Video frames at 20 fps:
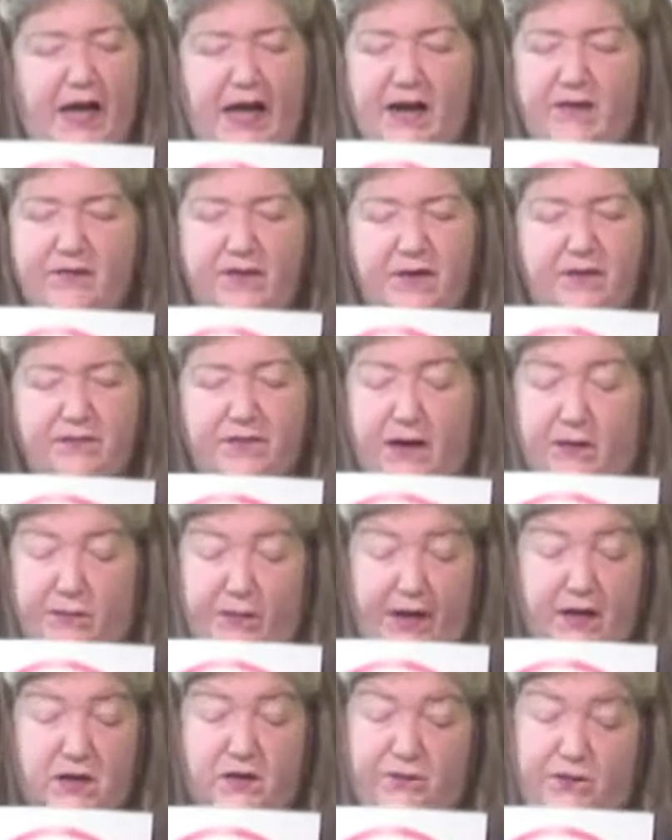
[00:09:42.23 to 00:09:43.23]
even if they
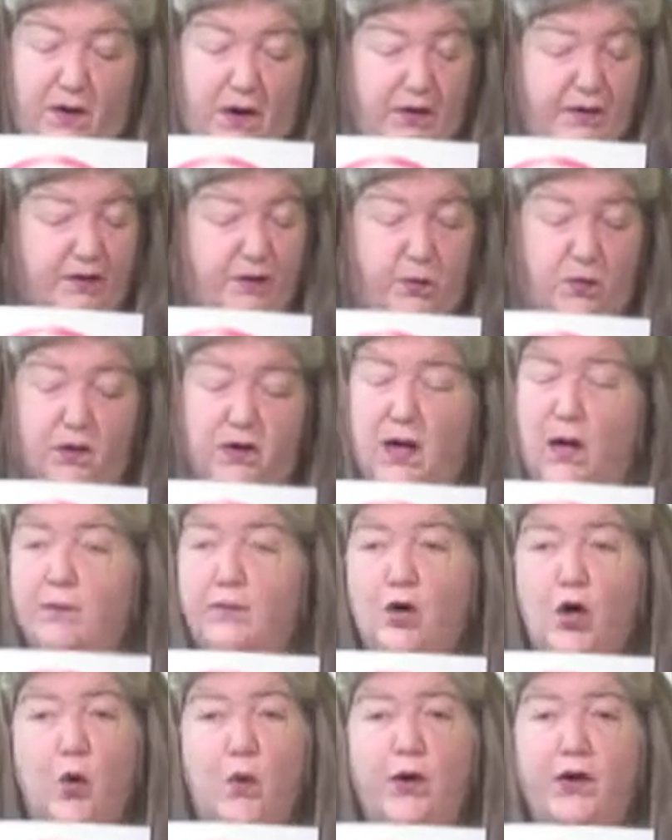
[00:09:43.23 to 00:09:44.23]
raise funds, it will come
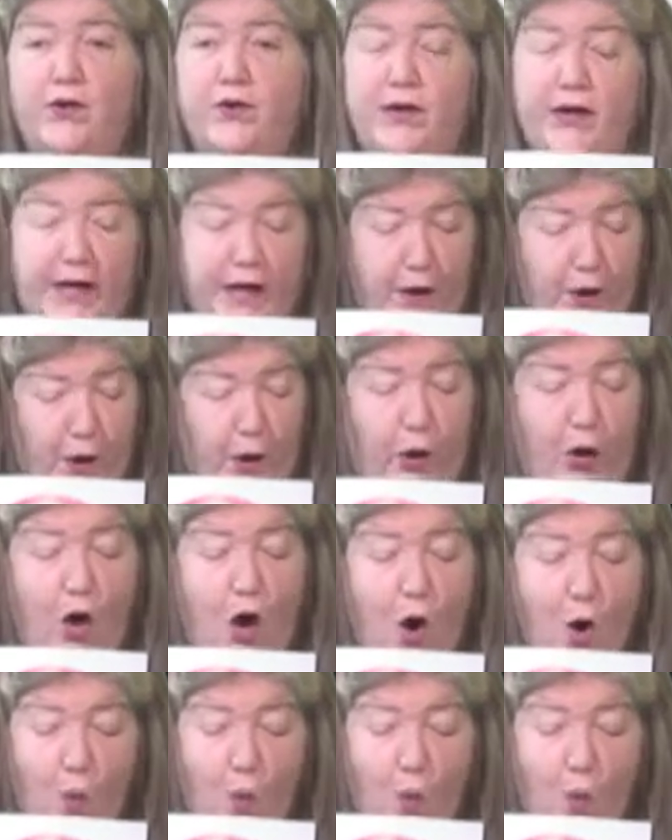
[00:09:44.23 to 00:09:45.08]
nowhere near